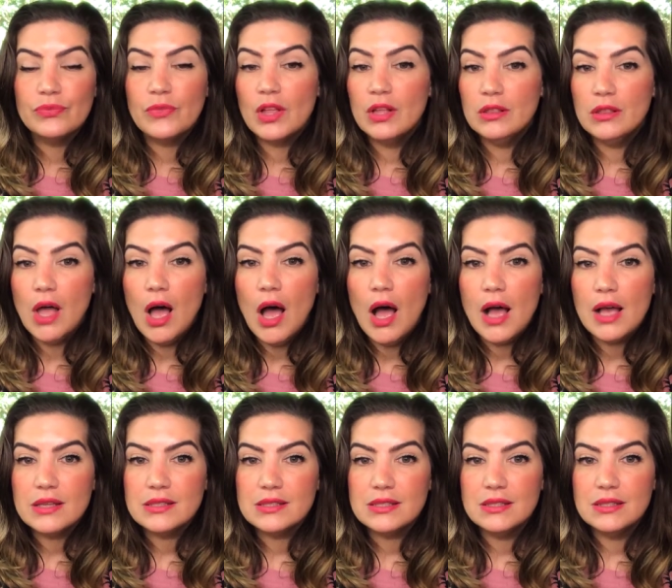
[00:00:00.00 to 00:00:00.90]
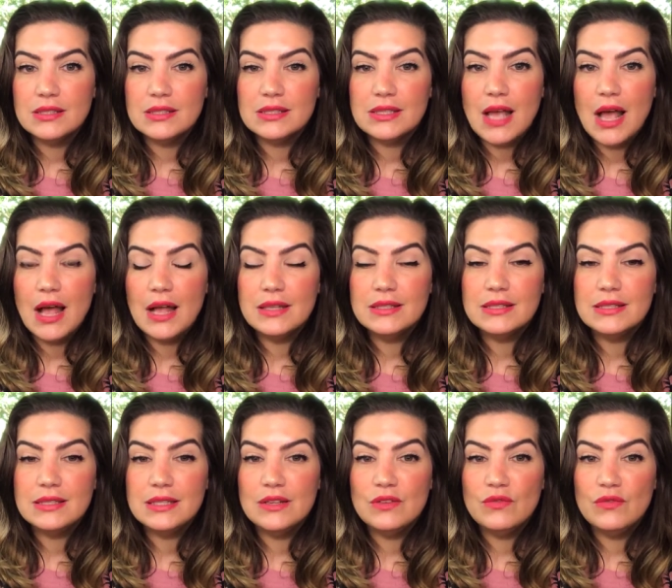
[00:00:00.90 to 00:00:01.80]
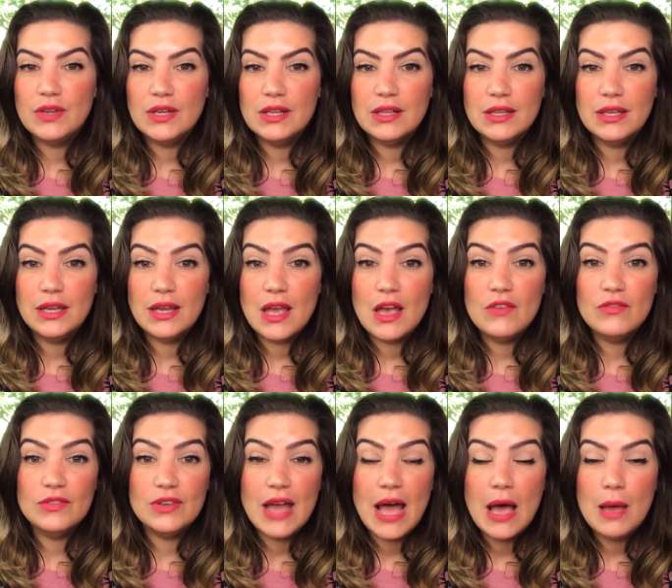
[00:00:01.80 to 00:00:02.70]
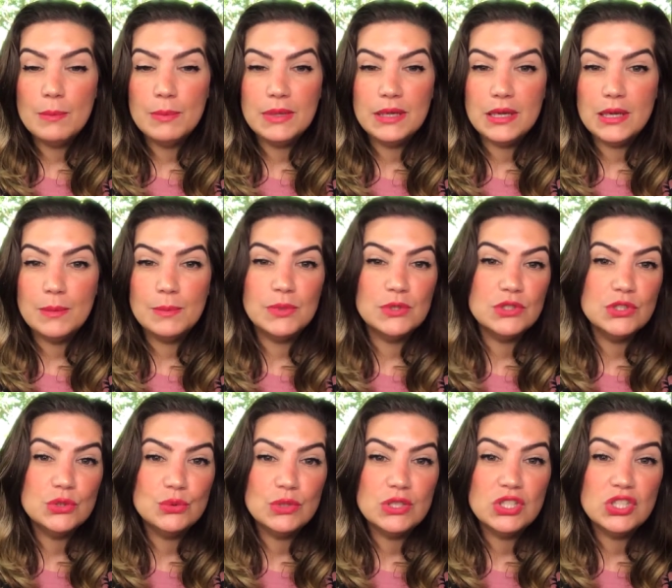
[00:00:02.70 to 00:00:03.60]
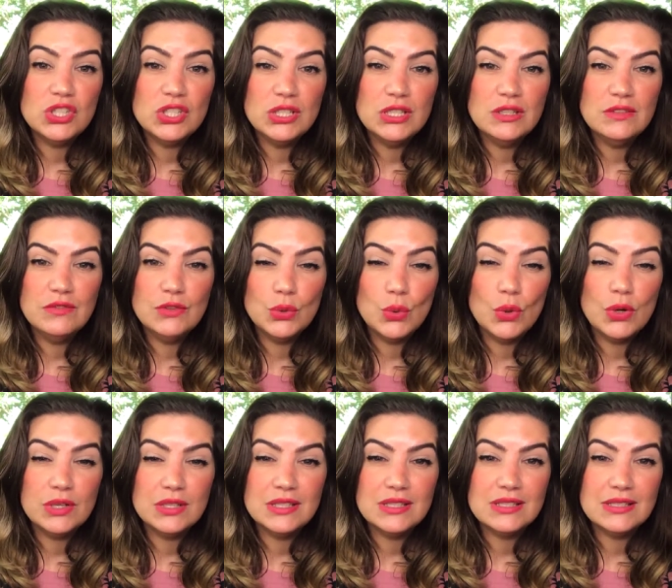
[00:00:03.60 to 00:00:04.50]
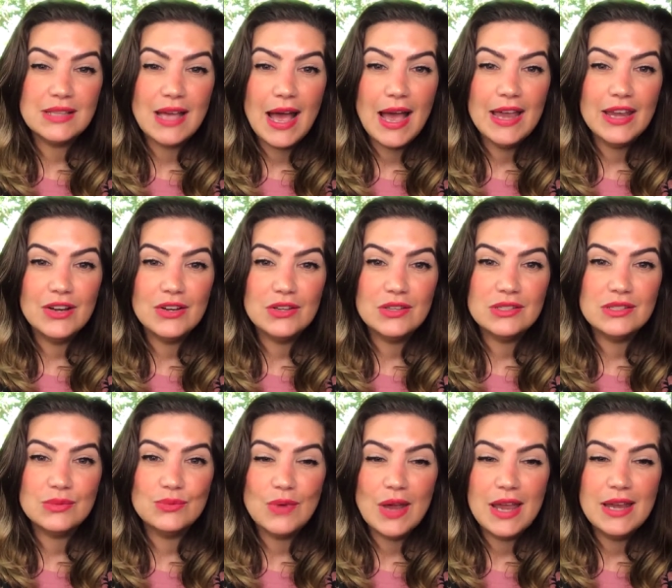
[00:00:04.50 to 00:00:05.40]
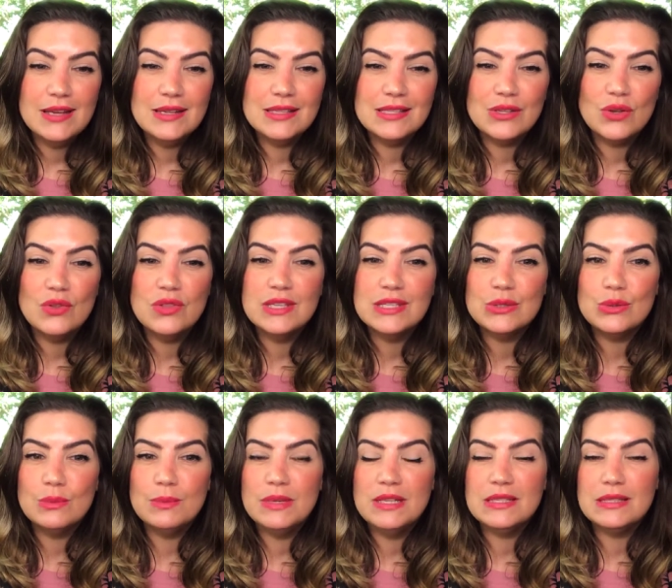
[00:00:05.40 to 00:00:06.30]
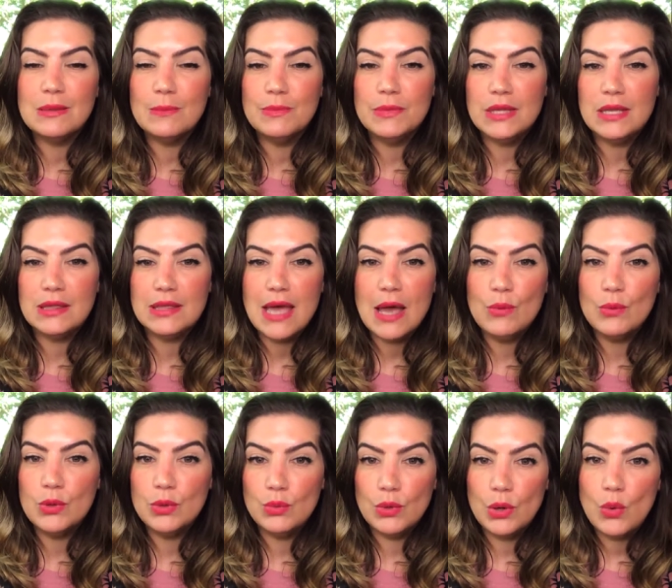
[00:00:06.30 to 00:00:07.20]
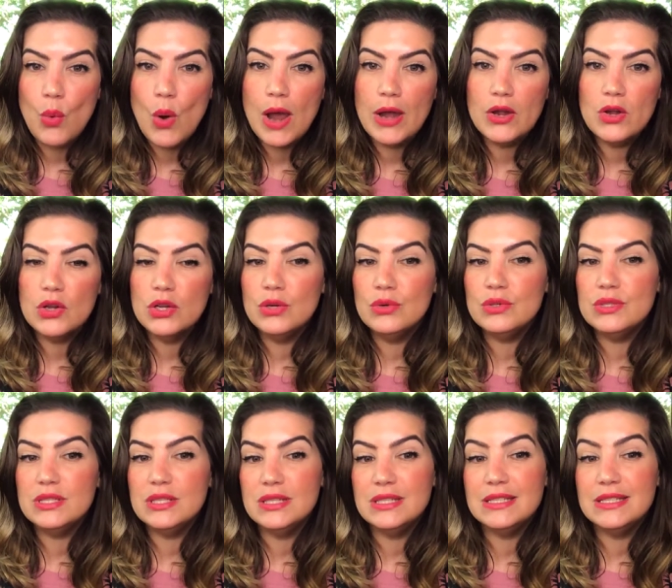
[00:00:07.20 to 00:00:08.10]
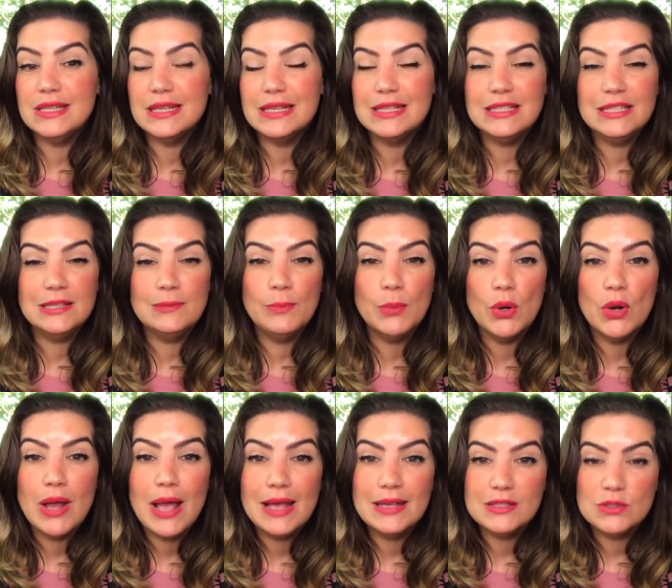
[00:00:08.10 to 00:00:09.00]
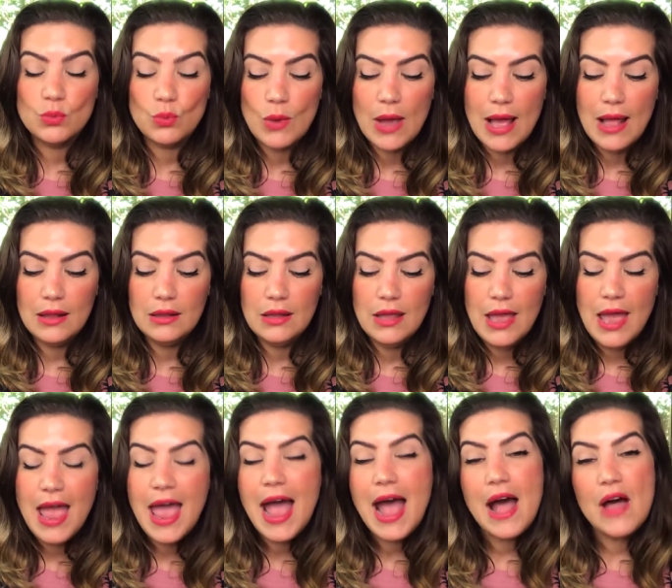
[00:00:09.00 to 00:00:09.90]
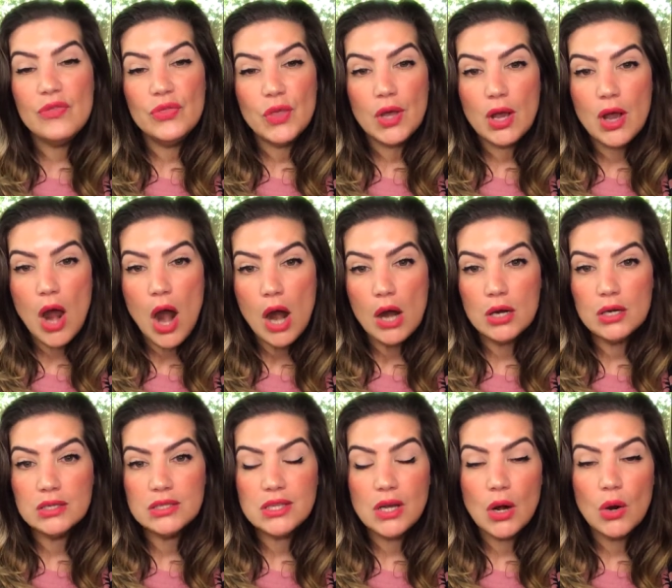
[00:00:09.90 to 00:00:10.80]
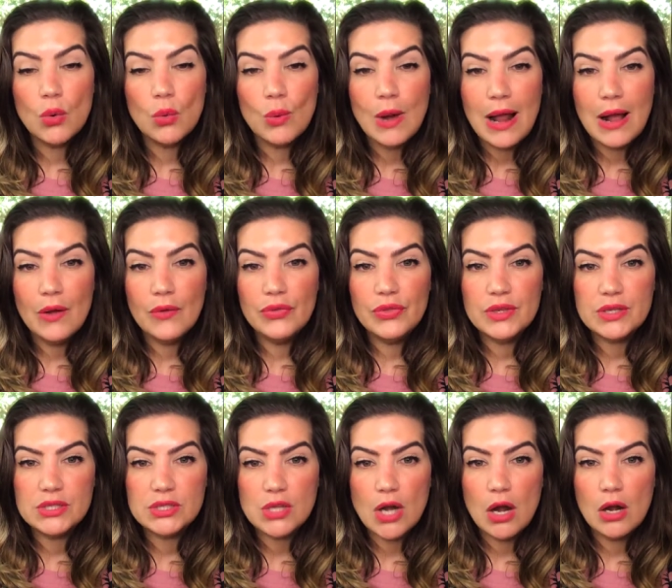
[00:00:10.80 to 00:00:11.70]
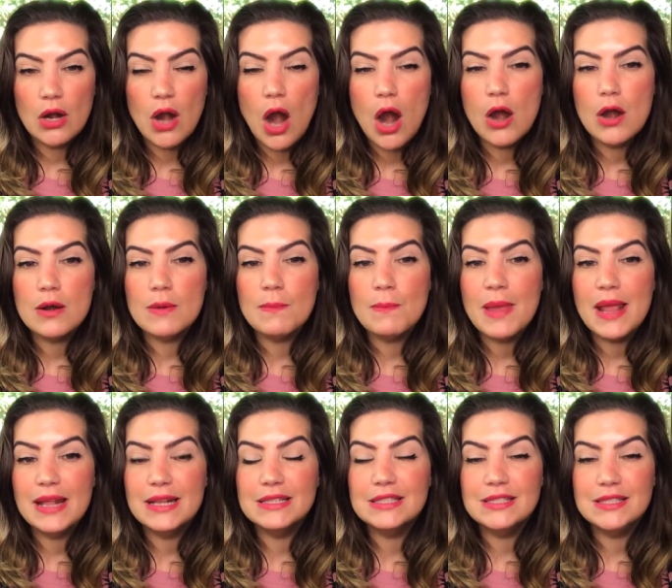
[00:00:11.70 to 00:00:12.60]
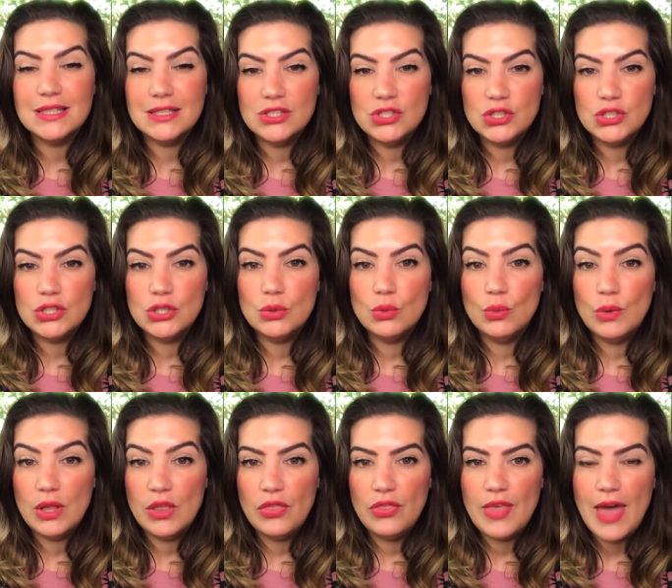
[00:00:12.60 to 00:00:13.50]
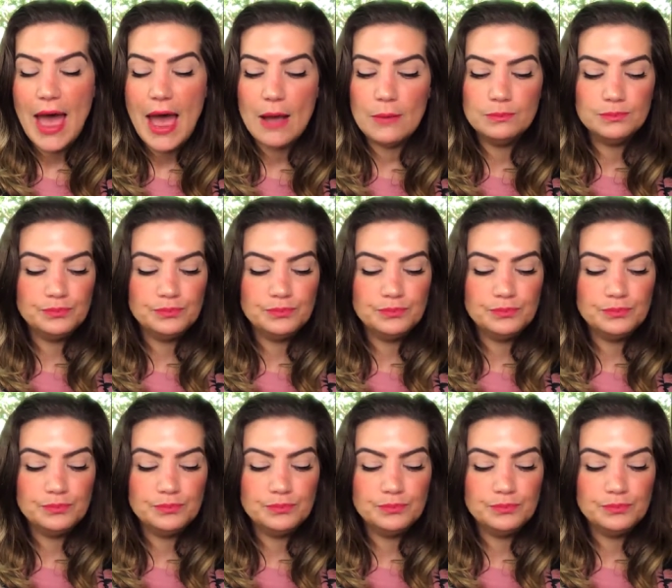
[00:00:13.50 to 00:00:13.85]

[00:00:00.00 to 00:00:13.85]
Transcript: loss, this constant feeling of not being able to achieve your desires, right? So, this would be something that would require you to dig deeper as well. And the cards around the star card may assist you with that